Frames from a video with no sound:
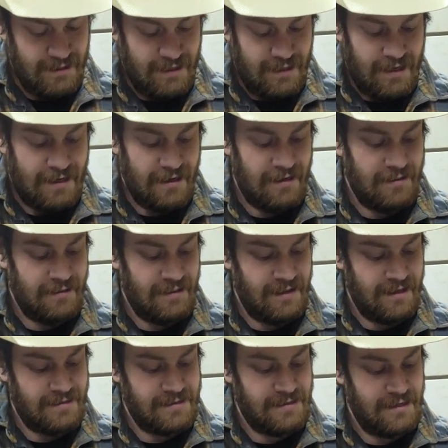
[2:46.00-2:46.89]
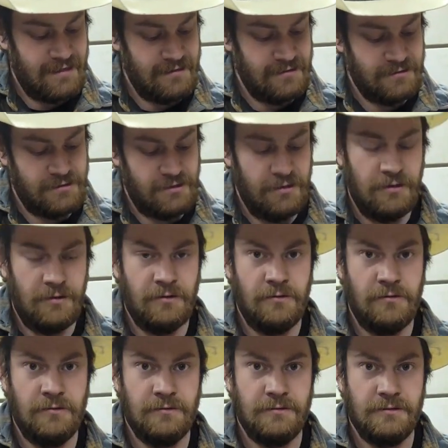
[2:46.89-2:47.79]
And they tend
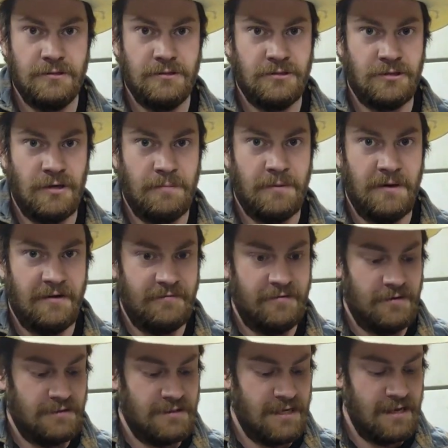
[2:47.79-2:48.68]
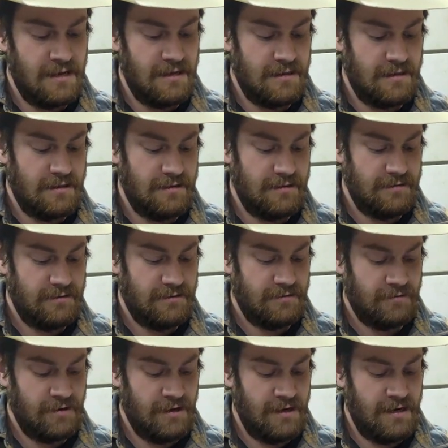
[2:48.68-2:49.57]
to strip off your teeth
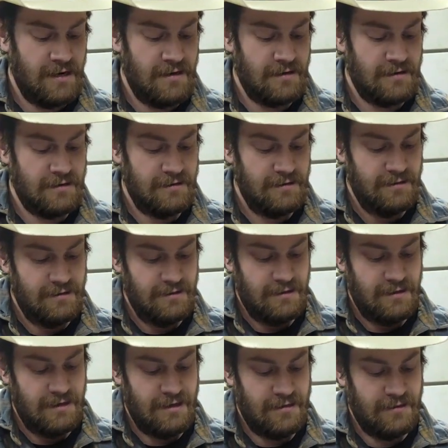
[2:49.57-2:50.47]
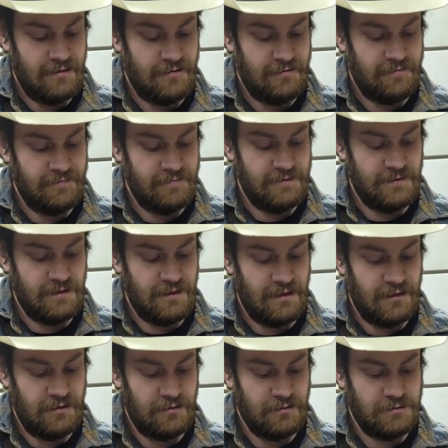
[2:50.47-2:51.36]
right here, and they're
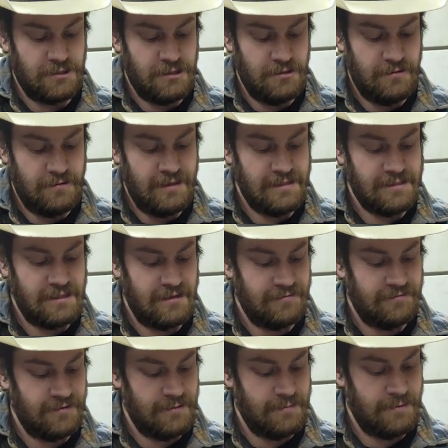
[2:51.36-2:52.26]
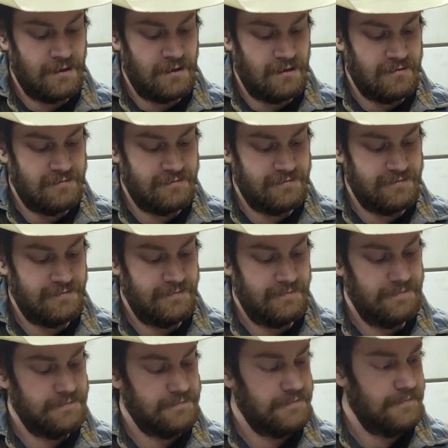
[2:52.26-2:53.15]
a little too easy to flip off.
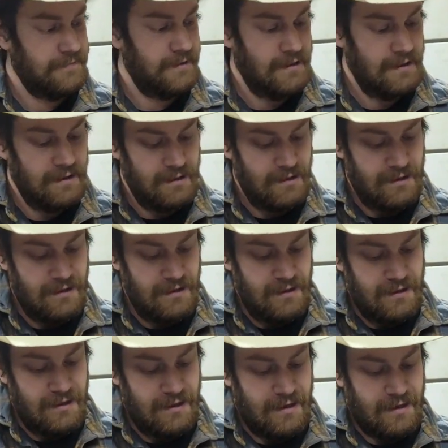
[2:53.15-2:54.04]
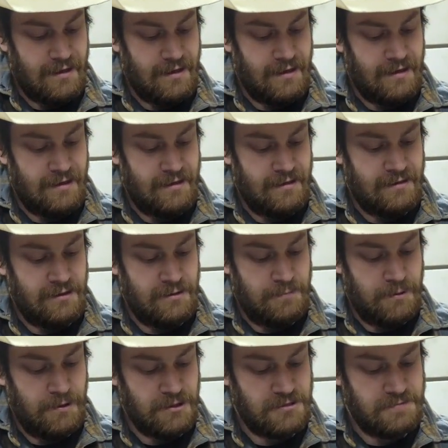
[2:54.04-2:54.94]

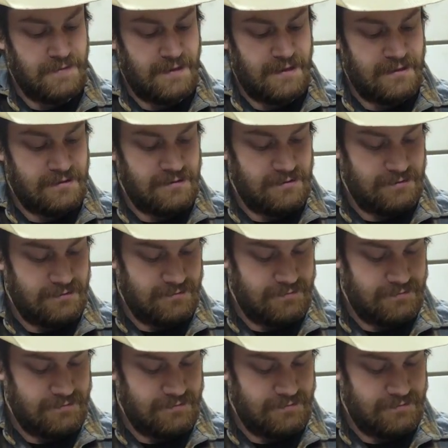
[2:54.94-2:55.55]
The push button,